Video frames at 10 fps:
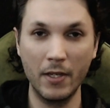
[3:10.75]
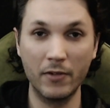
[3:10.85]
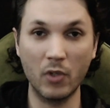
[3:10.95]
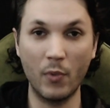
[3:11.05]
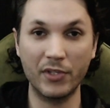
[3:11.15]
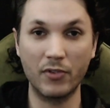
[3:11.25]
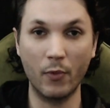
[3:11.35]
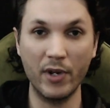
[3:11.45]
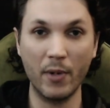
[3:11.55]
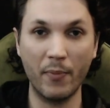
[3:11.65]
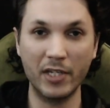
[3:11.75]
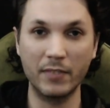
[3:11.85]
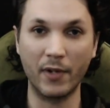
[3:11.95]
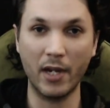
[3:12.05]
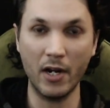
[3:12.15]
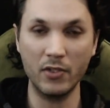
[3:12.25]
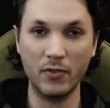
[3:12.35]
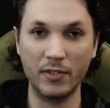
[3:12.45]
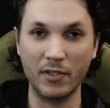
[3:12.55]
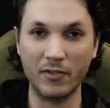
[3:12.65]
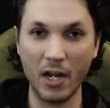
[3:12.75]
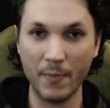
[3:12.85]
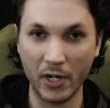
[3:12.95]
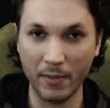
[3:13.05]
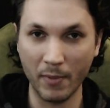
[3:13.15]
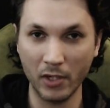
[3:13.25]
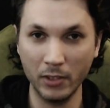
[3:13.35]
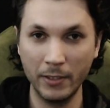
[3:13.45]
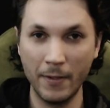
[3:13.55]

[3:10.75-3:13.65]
So what's the real price of a card using the stock market model?